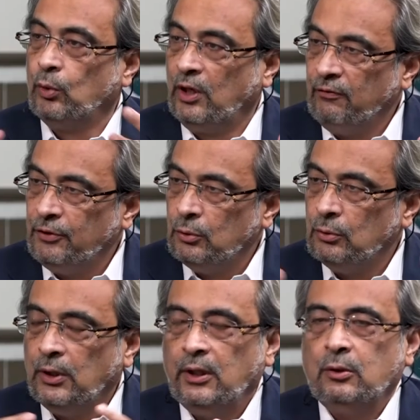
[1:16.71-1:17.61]
worldview,
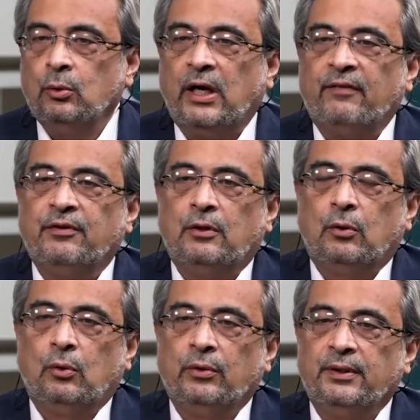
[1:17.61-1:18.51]
who have their
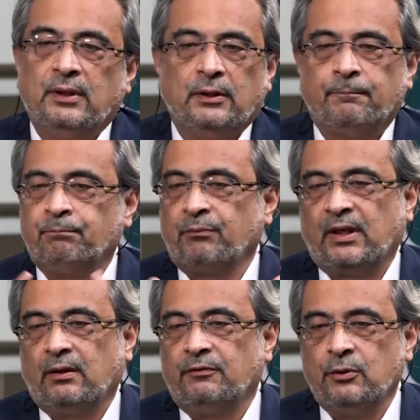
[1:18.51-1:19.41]
own
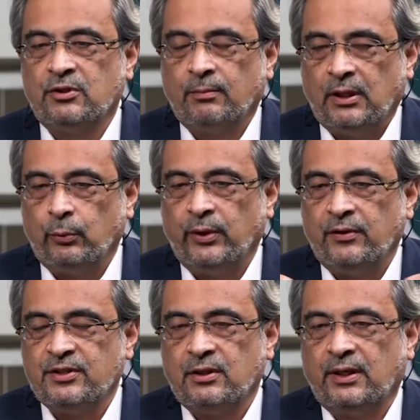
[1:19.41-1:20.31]
views about
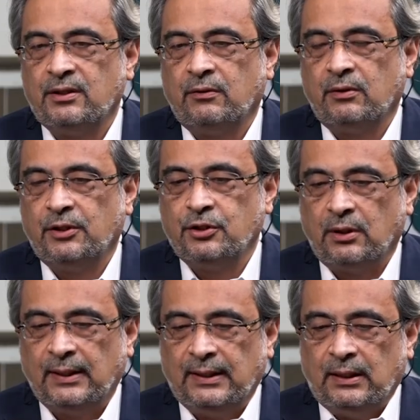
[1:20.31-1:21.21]
various things in
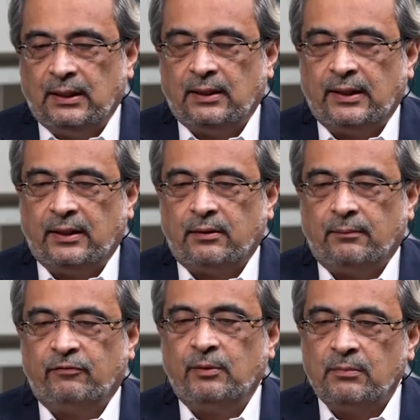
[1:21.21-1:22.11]
religion, that
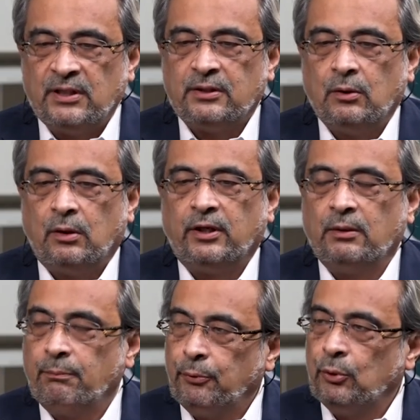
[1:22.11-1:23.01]
we must not
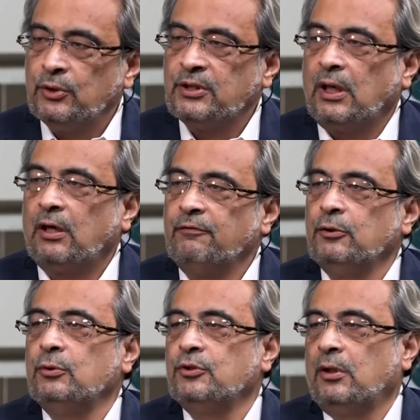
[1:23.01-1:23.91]
impose our
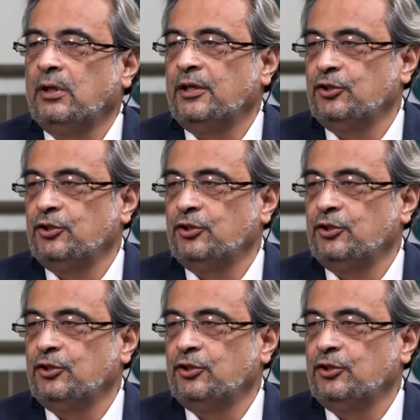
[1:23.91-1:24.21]
views on our